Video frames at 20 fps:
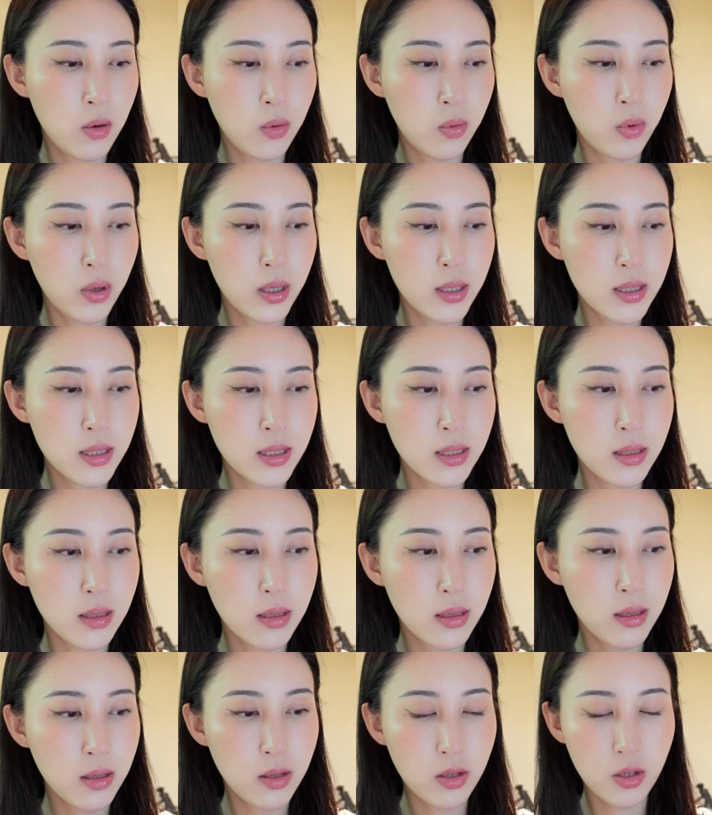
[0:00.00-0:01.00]

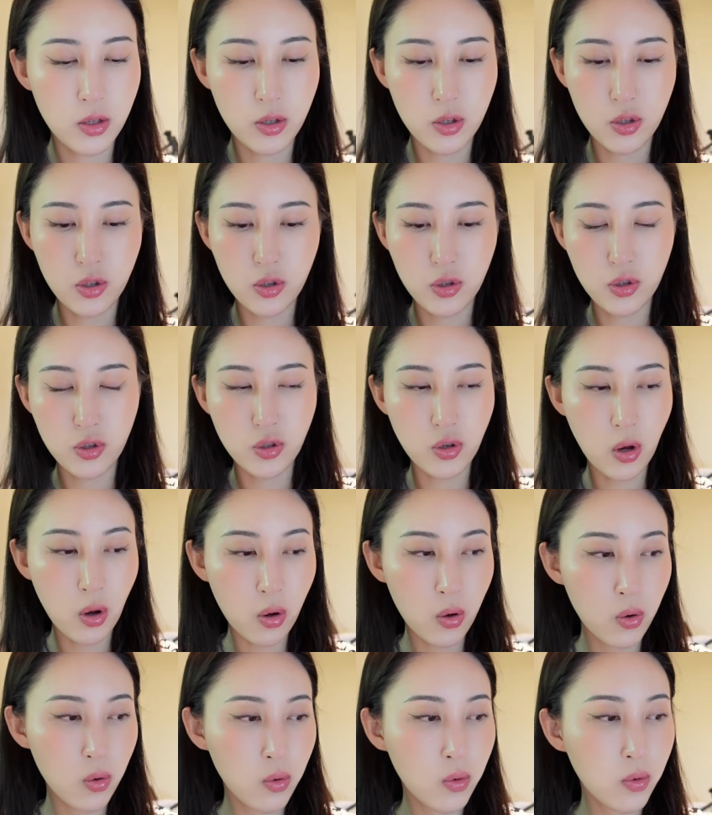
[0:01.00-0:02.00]
was
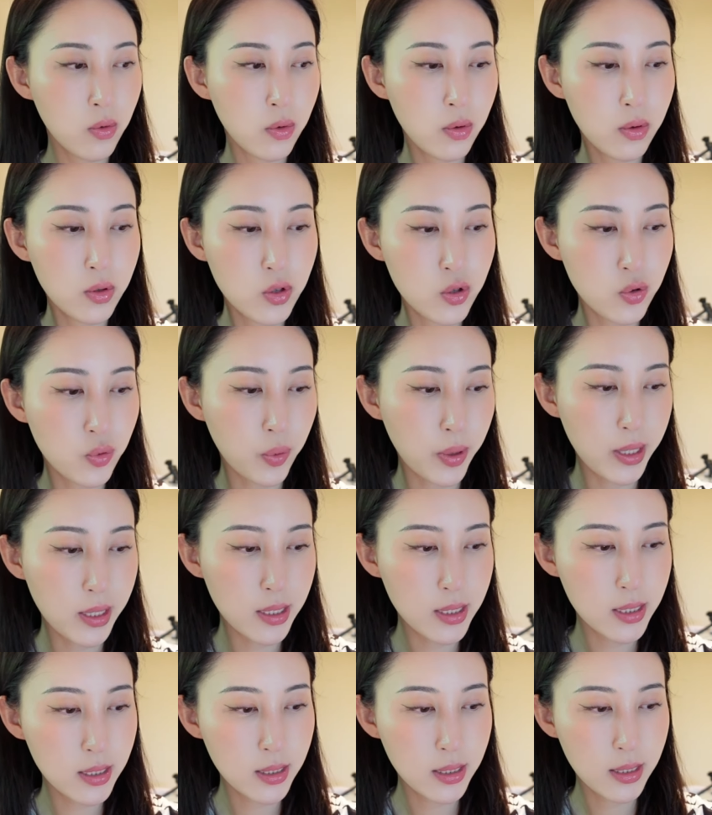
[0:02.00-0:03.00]
so
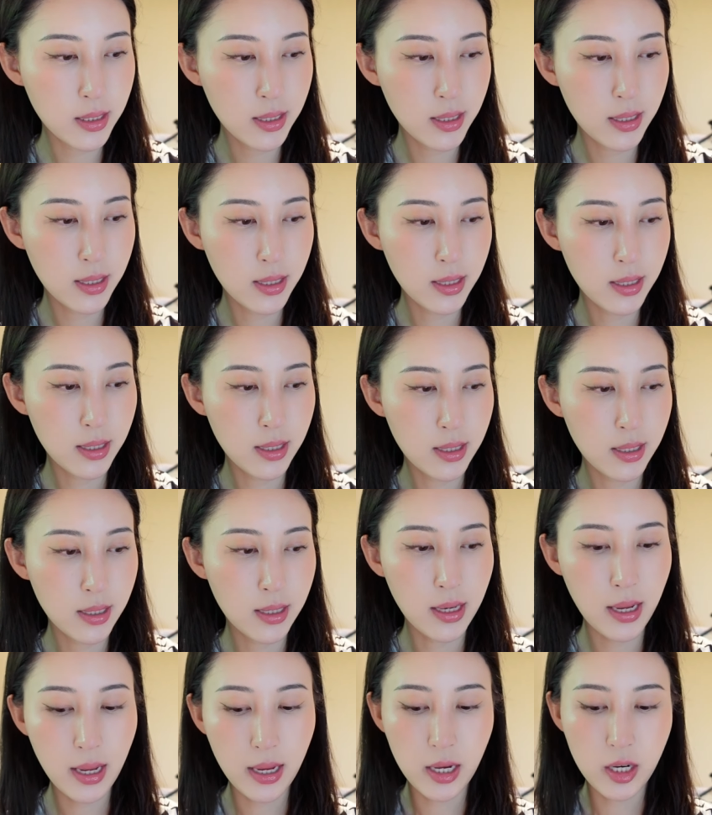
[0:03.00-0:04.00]
sweet
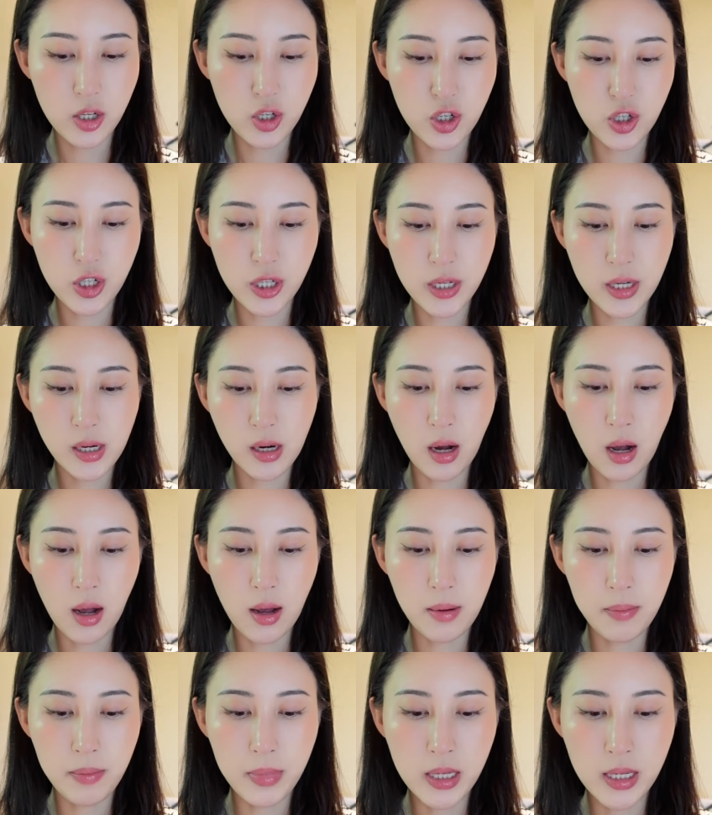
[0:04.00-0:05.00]
and she
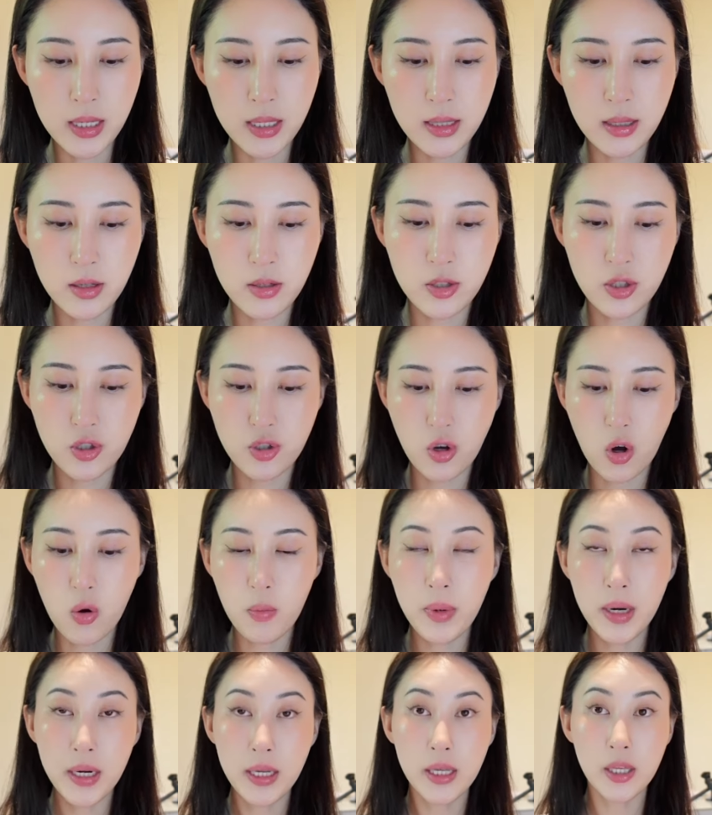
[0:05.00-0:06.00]
got me so
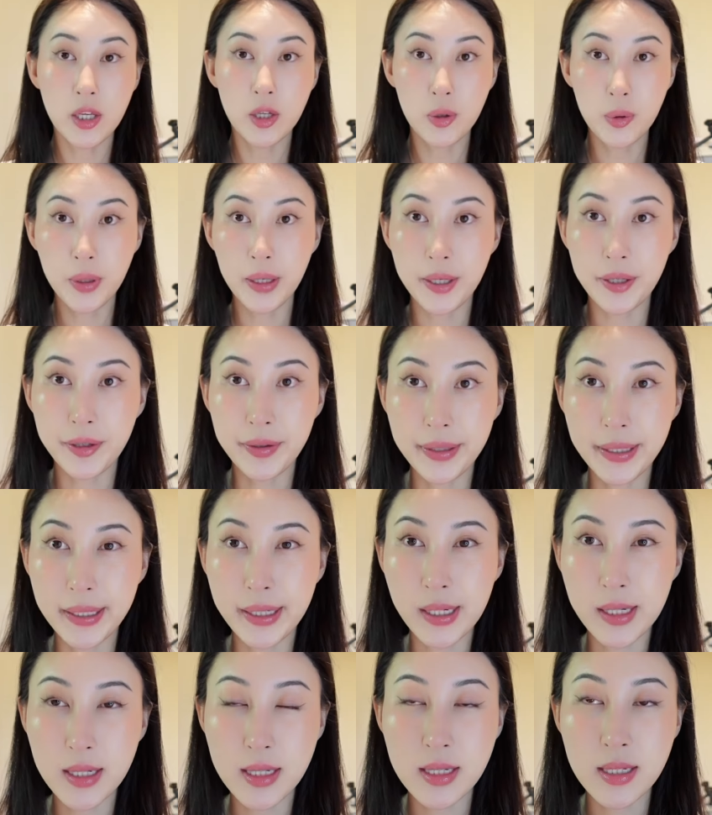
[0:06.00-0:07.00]
many cute
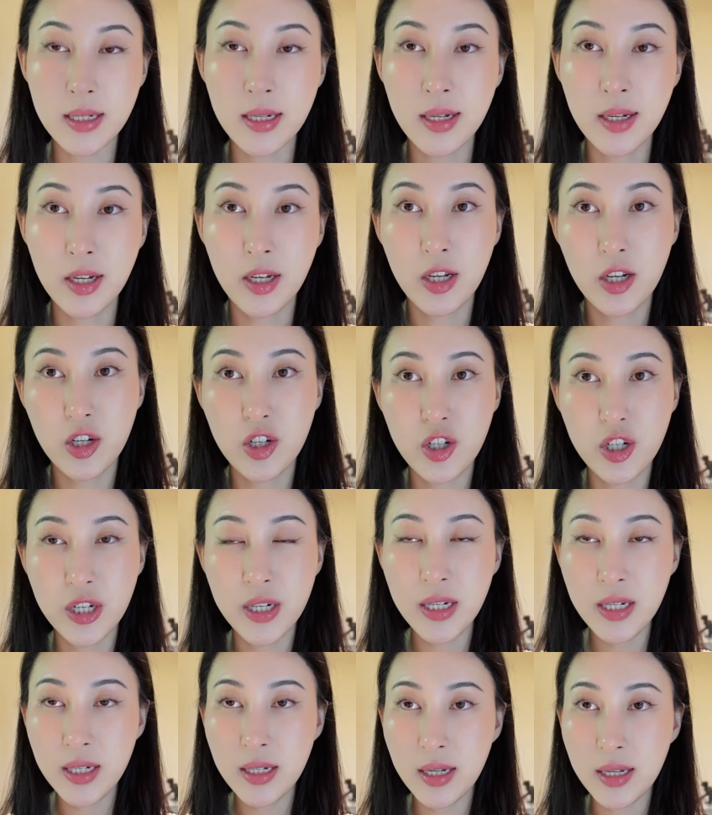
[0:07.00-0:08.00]
earrings.
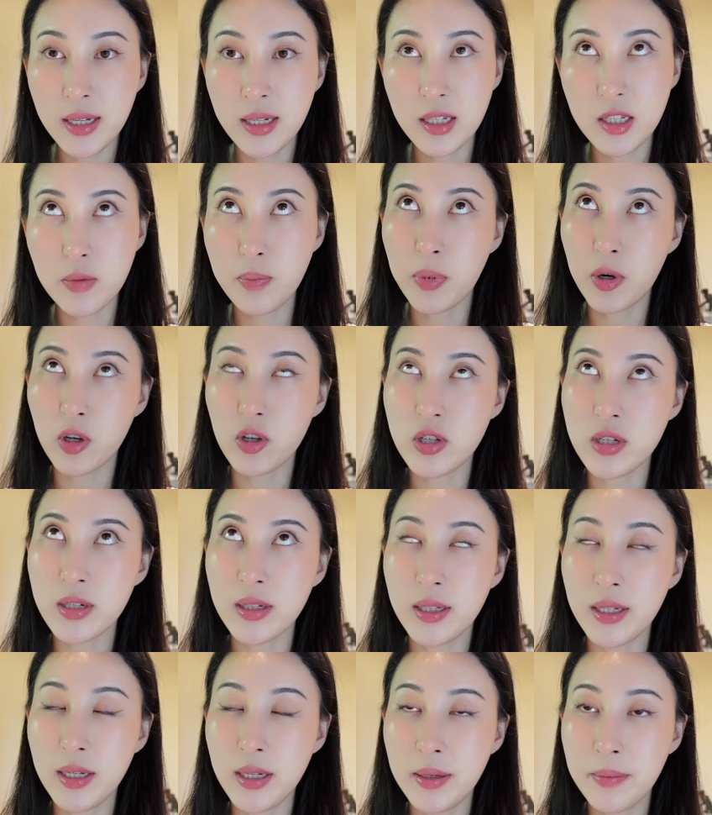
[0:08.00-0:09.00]
She is
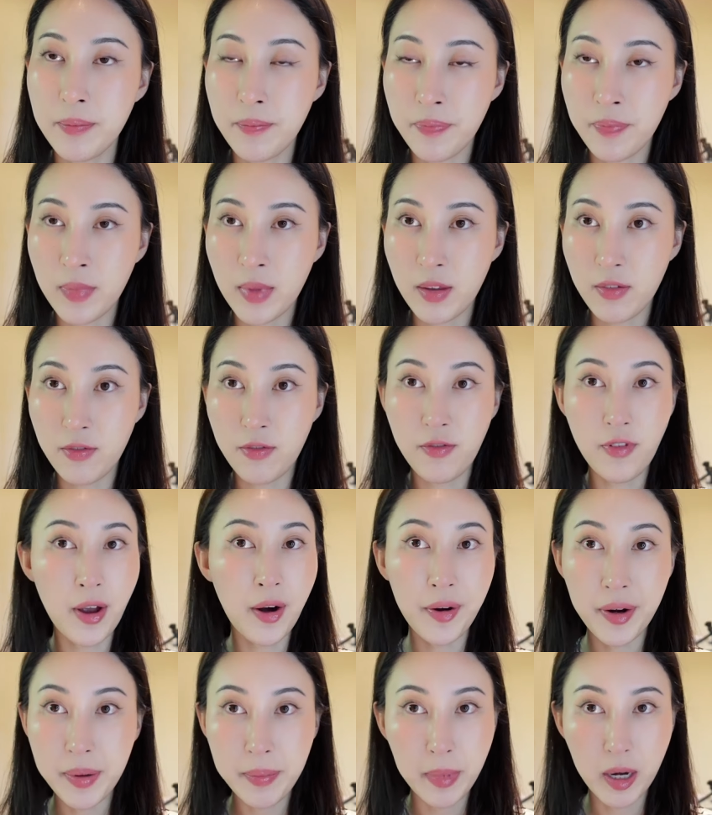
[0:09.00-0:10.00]
personally
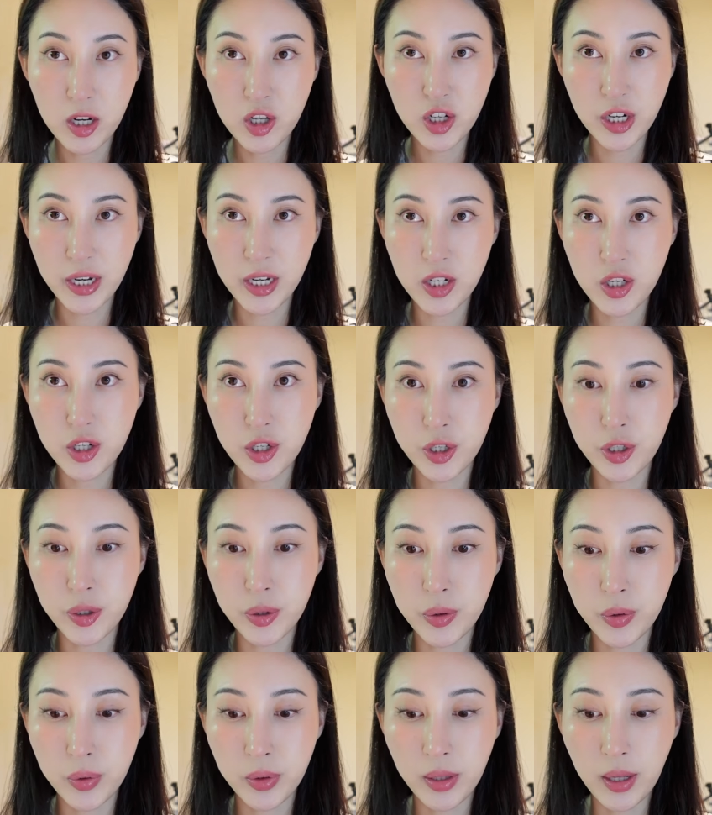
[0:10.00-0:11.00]
very much
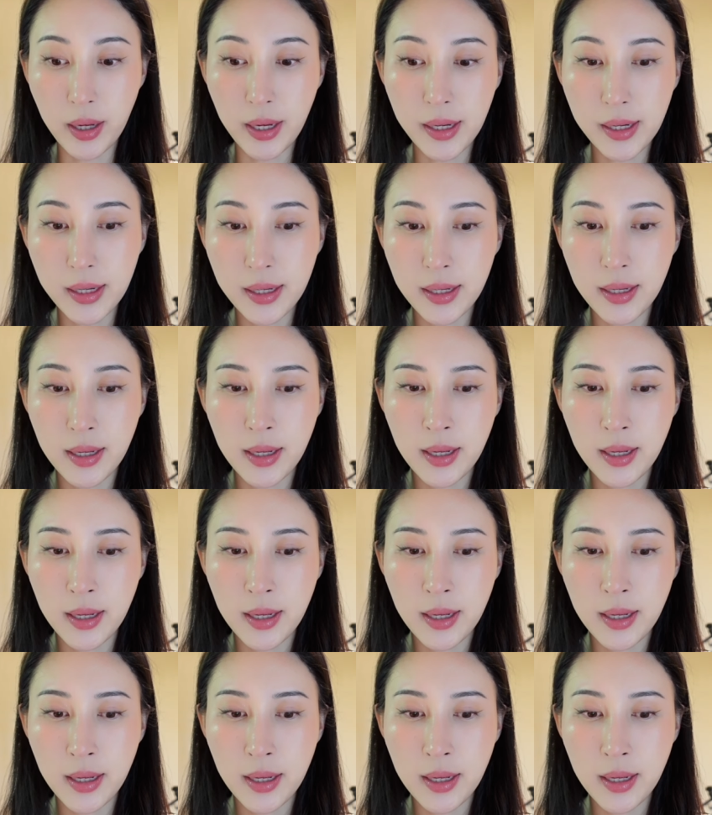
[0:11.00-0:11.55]
into like